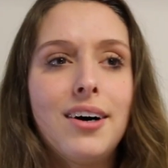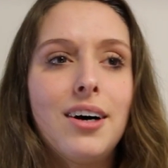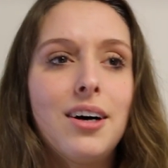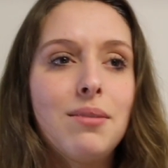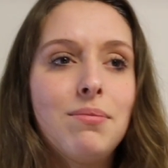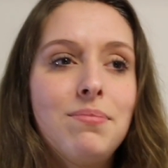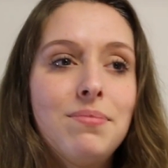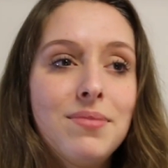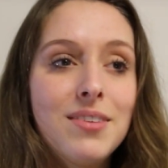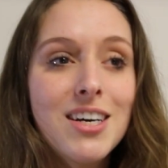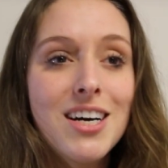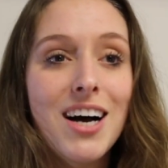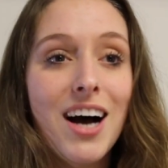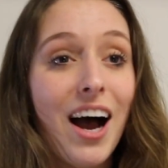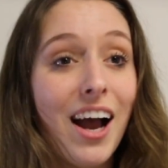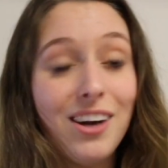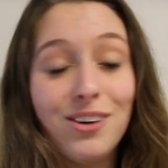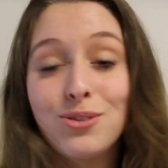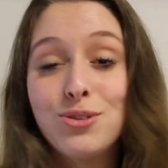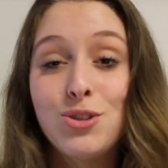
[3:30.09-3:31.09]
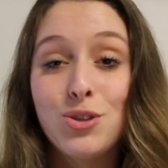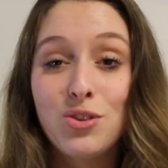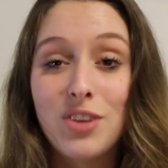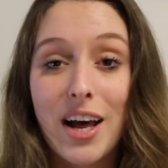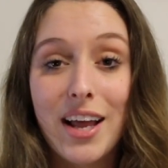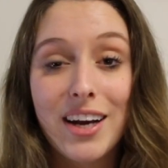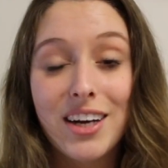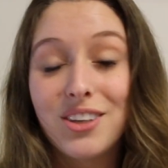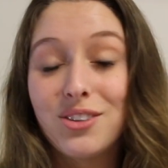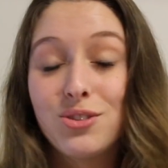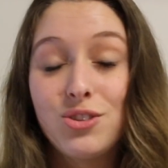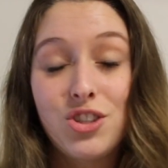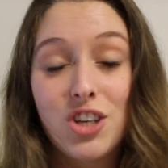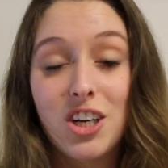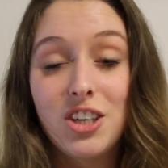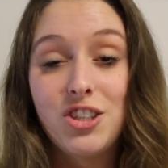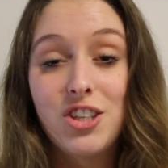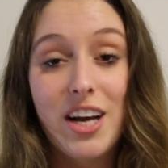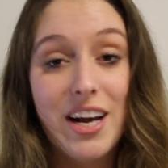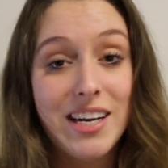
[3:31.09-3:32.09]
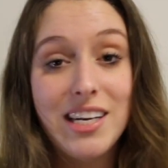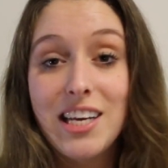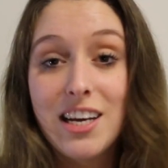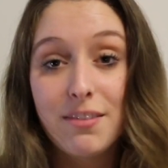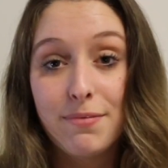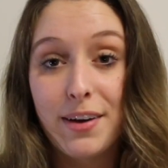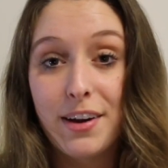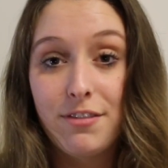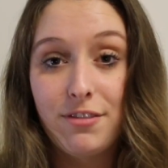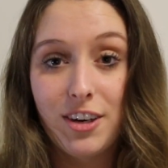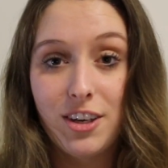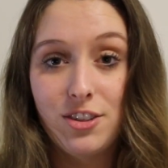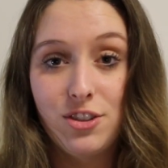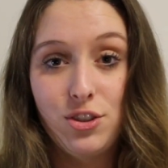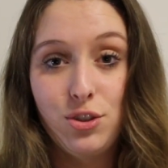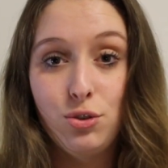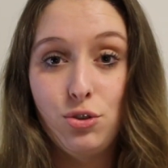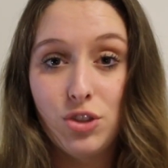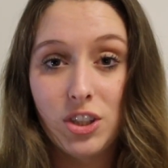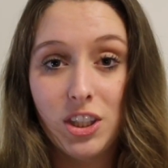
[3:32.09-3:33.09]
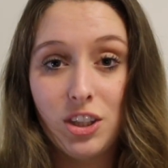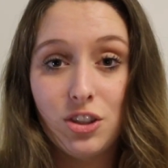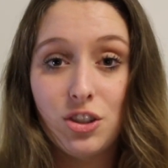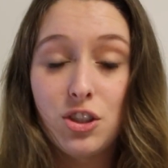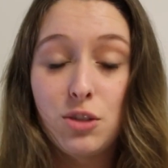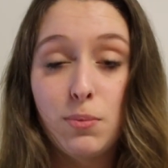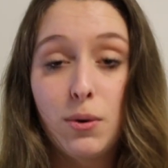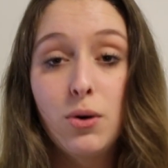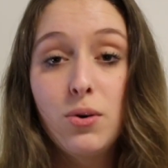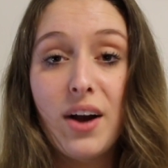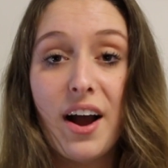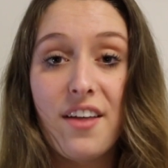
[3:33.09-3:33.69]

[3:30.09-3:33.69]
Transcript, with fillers: Um, I don't do that. I don't judge any of my friends who drink or smoke.